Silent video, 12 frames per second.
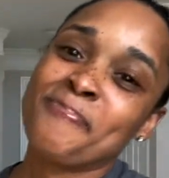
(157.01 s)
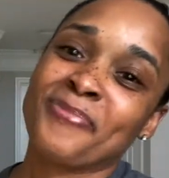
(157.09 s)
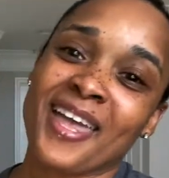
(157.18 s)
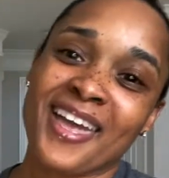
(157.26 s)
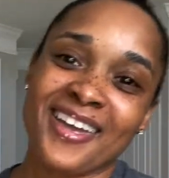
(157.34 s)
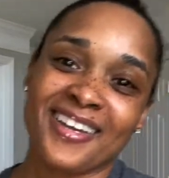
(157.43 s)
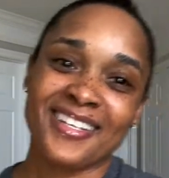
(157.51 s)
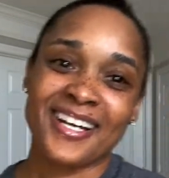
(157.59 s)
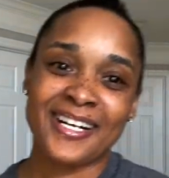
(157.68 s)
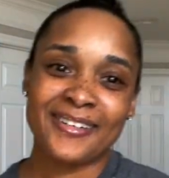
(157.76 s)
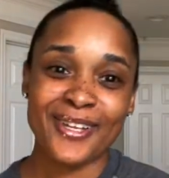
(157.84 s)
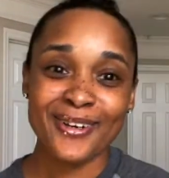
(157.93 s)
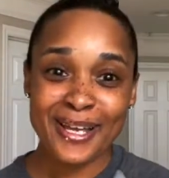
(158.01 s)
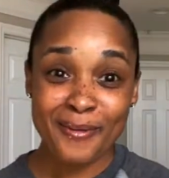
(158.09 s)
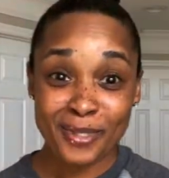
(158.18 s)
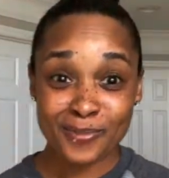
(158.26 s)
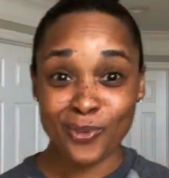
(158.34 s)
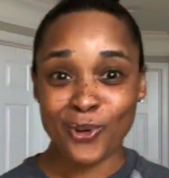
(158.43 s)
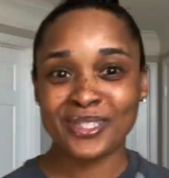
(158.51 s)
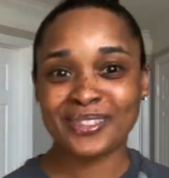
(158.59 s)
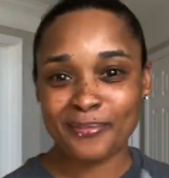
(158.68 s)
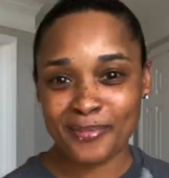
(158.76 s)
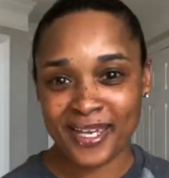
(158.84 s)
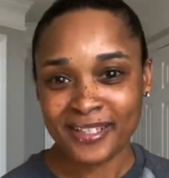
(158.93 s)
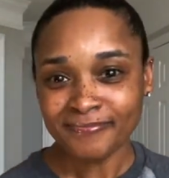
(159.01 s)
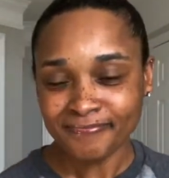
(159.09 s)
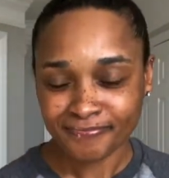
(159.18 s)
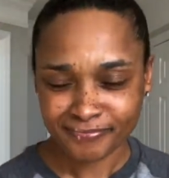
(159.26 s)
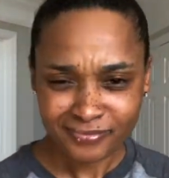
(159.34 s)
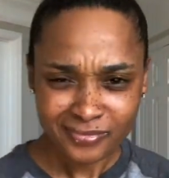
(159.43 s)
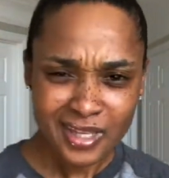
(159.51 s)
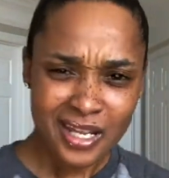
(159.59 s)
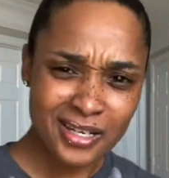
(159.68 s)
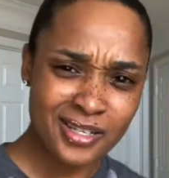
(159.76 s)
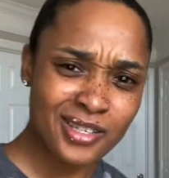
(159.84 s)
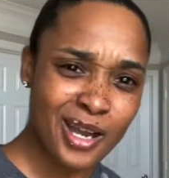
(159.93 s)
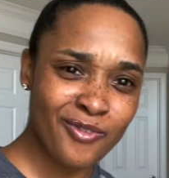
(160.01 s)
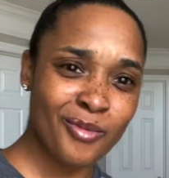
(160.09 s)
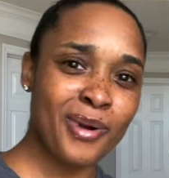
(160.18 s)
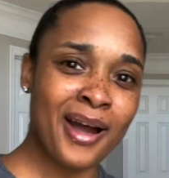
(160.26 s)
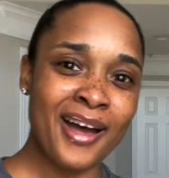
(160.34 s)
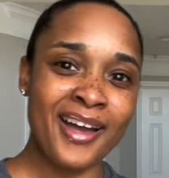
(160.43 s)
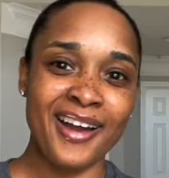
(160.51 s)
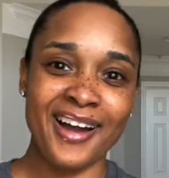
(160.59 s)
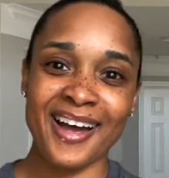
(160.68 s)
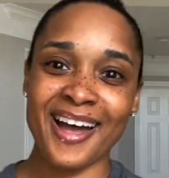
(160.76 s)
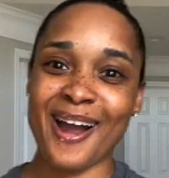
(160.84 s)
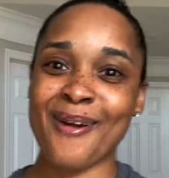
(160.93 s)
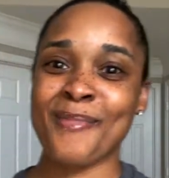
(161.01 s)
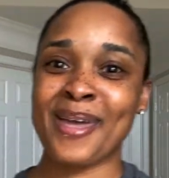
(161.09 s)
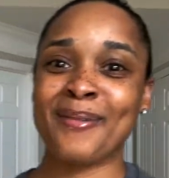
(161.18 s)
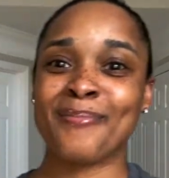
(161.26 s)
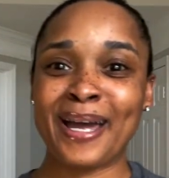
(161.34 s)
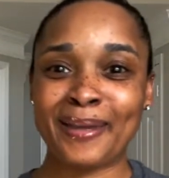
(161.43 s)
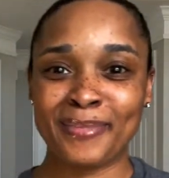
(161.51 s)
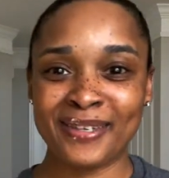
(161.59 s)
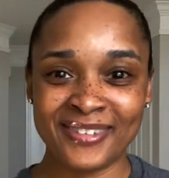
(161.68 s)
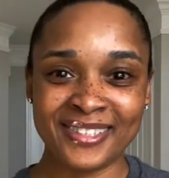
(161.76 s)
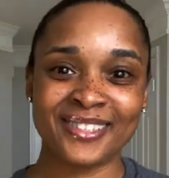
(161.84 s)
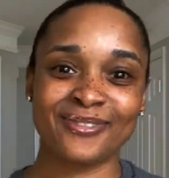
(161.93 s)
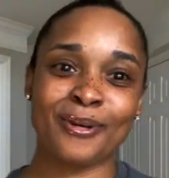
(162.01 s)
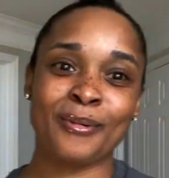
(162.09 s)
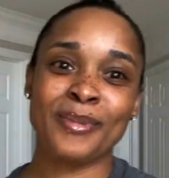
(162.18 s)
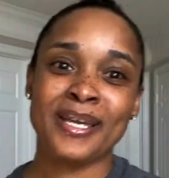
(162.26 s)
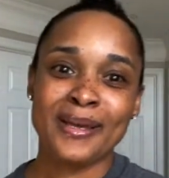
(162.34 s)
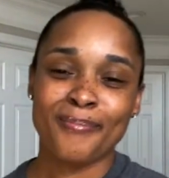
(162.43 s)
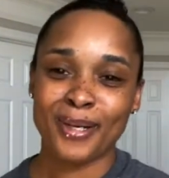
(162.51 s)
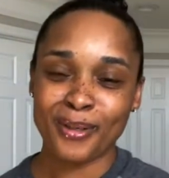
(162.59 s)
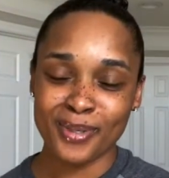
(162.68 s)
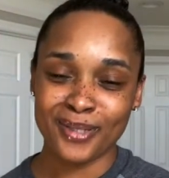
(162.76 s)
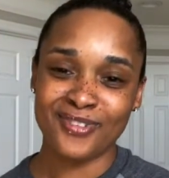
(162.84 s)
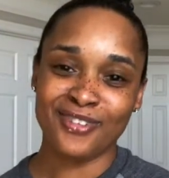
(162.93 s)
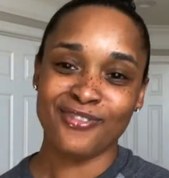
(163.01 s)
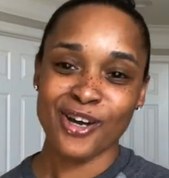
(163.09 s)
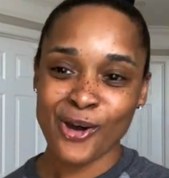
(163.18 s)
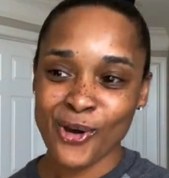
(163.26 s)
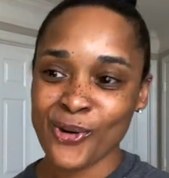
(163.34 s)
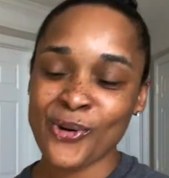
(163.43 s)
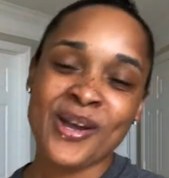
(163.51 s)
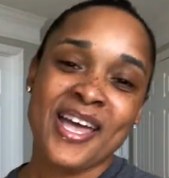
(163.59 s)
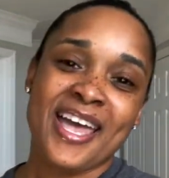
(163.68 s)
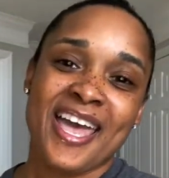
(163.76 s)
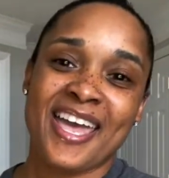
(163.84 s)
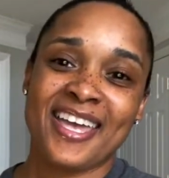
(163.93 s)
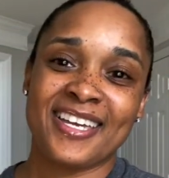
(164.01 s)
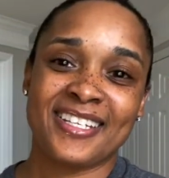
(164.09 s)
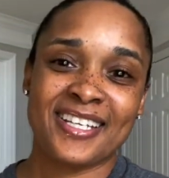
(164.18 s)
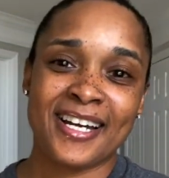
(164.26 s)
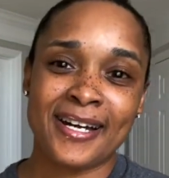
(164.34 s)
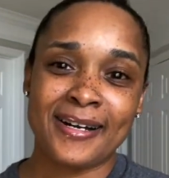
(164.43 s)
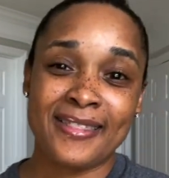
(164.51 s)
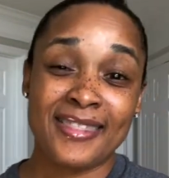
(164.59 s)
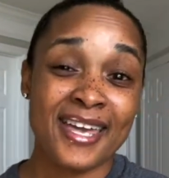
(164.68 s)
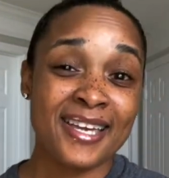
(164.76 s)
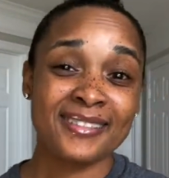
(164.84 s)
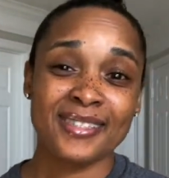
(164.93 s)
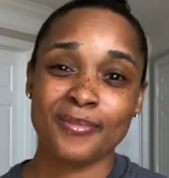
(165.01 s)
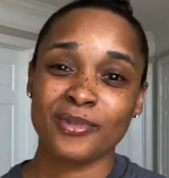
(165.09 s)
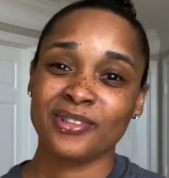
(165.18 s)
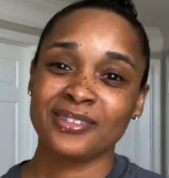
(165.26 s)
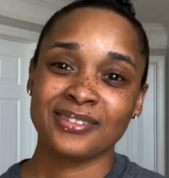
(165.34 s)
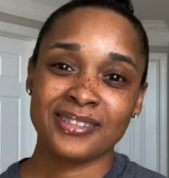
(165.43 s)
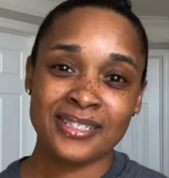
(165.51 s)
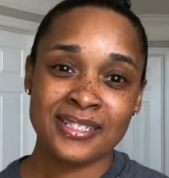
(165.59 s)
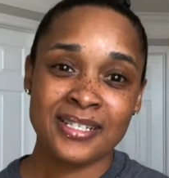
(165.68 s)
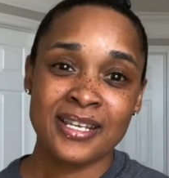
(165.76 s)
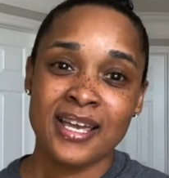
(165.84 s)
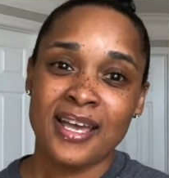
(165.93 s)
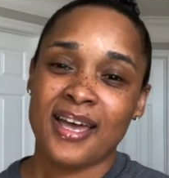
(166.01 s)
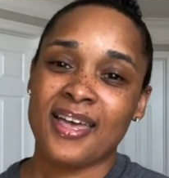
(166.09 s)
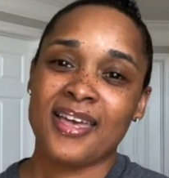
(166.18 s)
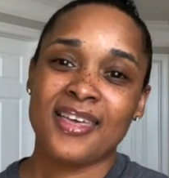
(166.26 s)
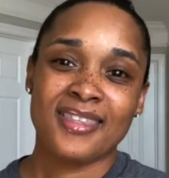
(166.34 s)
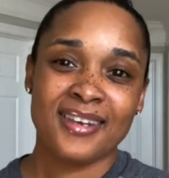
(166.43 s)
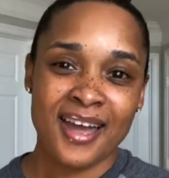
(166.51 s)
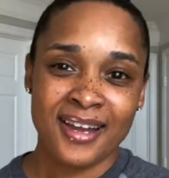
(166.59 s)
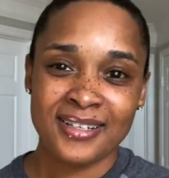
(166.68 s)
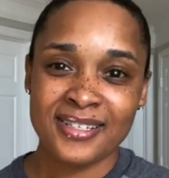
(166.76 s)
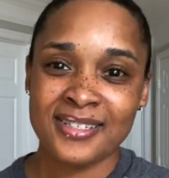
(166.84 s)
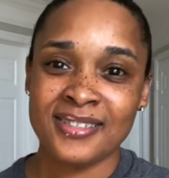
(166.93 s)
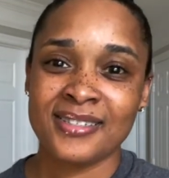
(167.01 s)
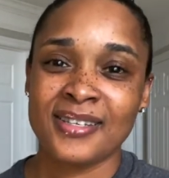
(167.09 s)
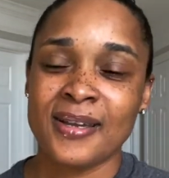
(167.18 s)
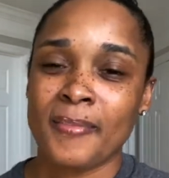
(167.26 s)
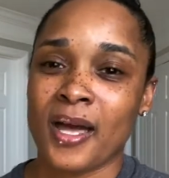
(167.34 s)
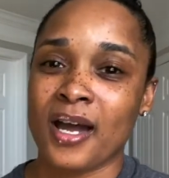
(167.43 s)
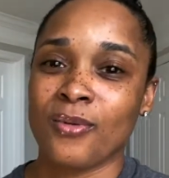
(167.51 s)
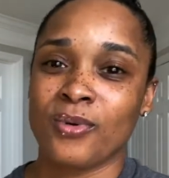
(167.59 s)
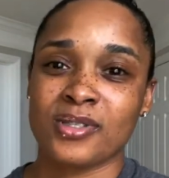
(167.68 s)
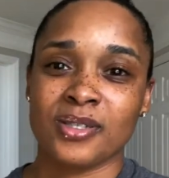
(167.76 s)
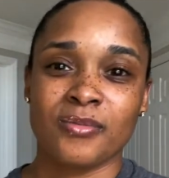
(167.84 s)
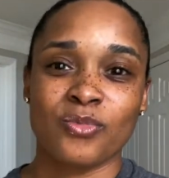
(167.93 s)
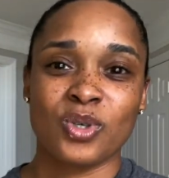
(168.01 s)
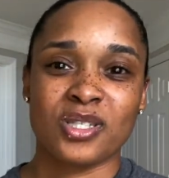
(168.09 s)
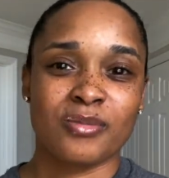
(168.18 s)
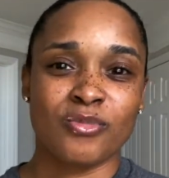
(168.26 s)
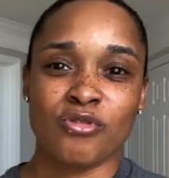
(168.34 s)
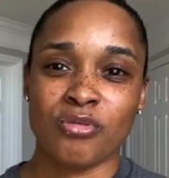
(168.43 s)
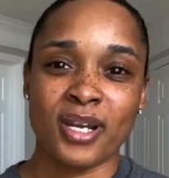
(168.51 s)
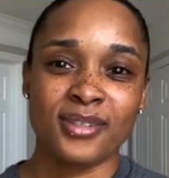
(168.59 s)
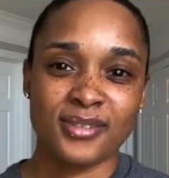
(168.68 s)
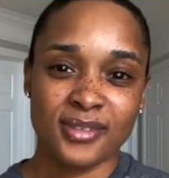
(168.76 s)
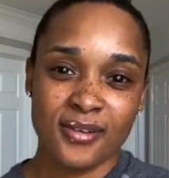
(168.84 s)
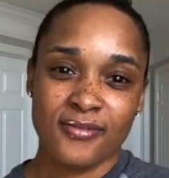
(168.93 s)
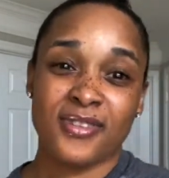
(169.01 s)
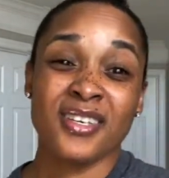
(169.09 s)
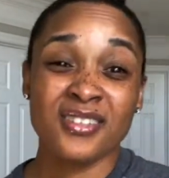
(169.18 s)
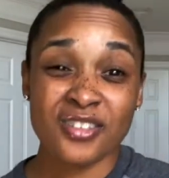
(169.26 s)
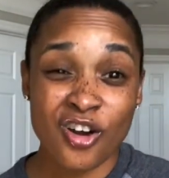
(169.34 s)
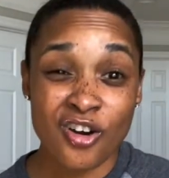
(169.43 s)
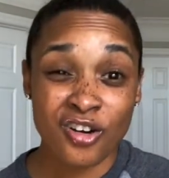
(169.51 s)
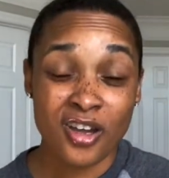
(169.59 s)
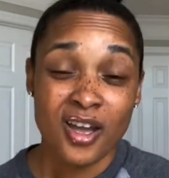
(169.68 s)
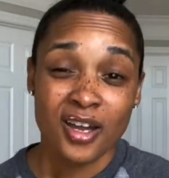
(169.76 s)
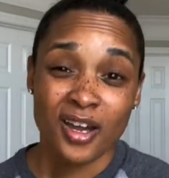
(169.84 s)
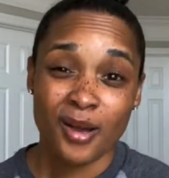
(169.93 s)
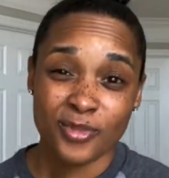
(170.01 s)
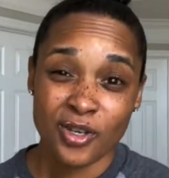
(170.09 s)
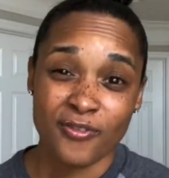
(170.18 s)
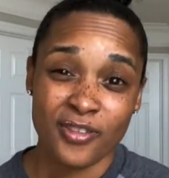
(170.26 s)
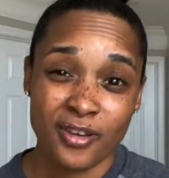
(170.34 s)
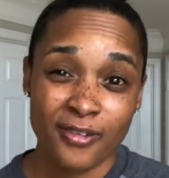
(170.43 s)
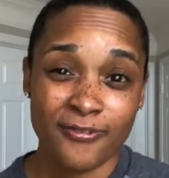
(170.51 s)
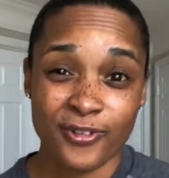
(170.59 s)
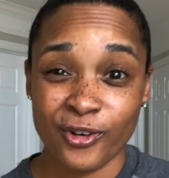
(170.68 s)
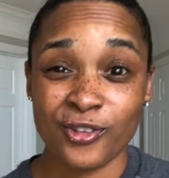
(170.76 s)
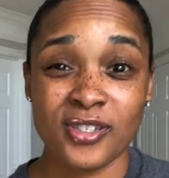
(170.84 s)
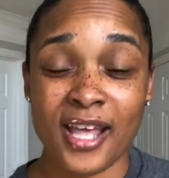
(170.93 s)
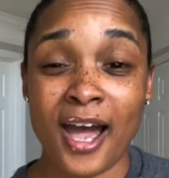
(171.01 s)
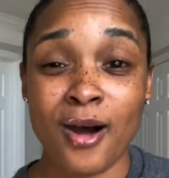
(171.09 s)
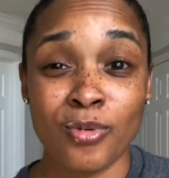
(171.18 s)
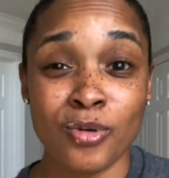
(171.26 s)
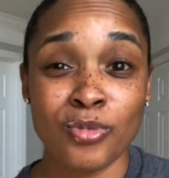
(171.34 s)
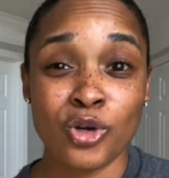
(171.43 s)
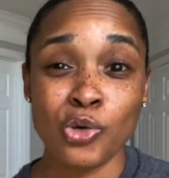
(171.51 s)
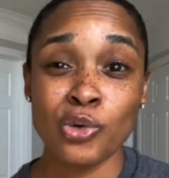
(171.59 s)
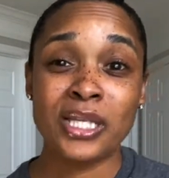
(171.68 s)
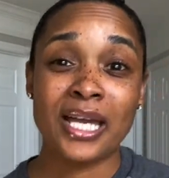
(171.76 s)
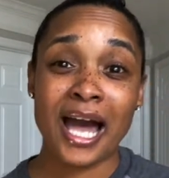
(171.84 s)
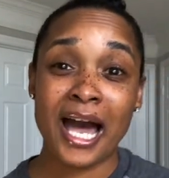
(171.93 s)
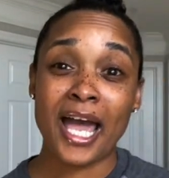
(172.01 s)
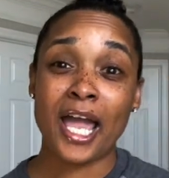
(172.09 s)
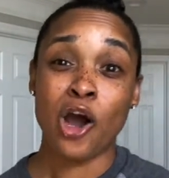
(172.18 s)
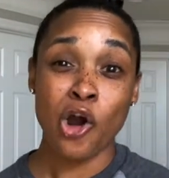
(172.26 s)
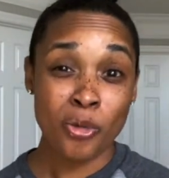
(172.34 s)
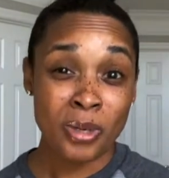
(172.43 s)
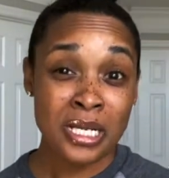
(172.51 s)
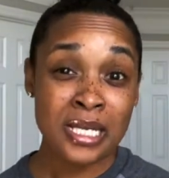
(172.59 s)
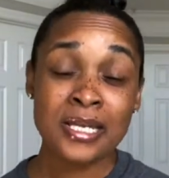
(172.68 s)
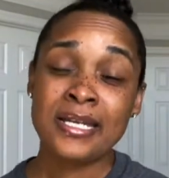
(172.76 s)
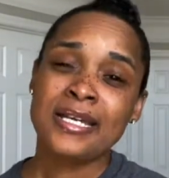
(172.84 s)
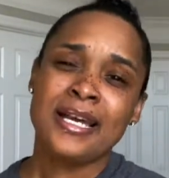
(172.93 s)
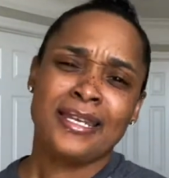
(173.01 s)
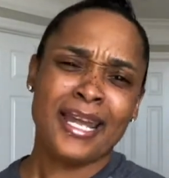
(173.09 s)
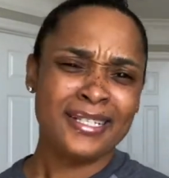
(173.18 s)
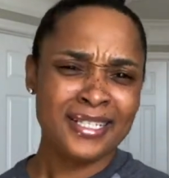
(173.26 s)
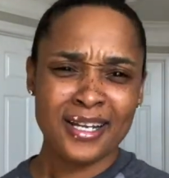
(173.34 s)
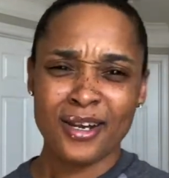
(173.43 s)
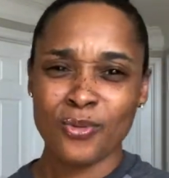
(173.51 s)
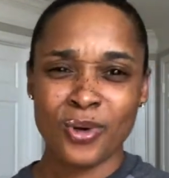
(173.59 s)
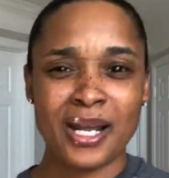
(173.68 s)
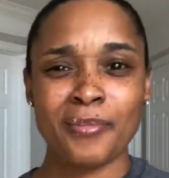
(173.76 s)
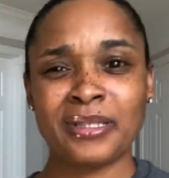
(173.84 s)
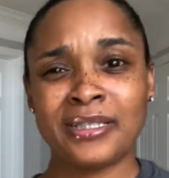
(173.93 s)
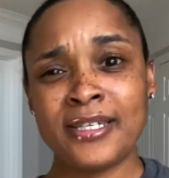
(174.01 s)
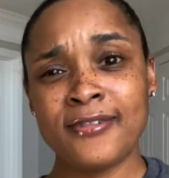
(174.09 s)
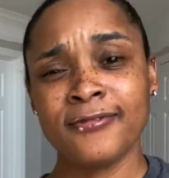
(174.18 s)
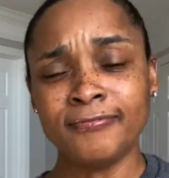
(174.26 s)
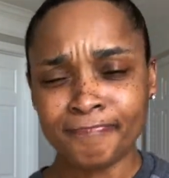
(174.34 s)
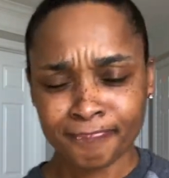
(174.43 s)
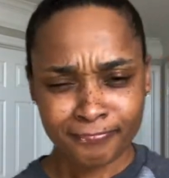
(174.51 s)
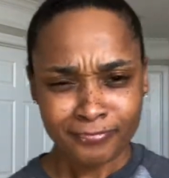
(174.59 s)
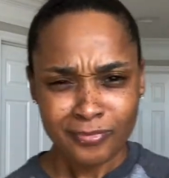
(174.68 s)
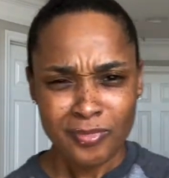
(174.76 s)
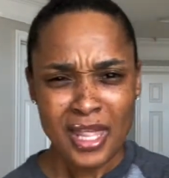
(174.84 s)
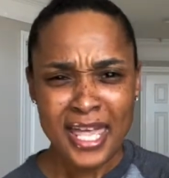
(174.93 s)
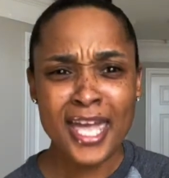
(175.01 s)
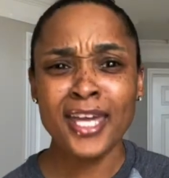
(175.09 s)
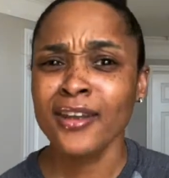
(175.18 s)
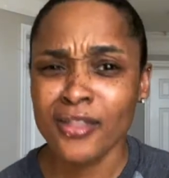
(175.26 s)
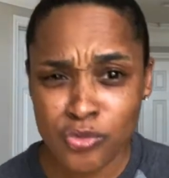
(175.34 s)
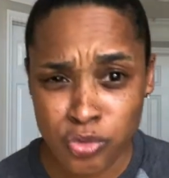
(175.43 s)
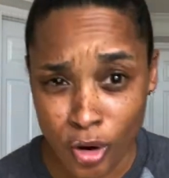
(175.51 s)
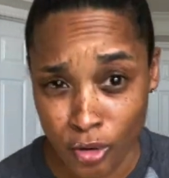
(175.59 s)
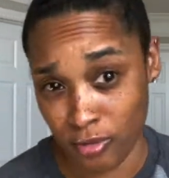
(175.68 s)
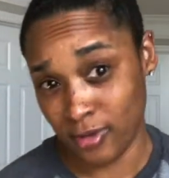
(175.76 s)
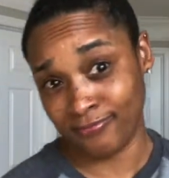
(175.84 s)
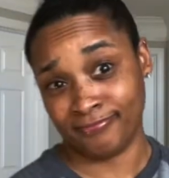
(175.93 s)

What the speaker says: And their name is Boyz II Men, discovered by our man Mike Bivens from Belle Biv DeVoe. And they stepped on the scene in the 90s with some great stuff. This song comes off of their first album, Cooley High Harmony, 1991, I believe. End of the road.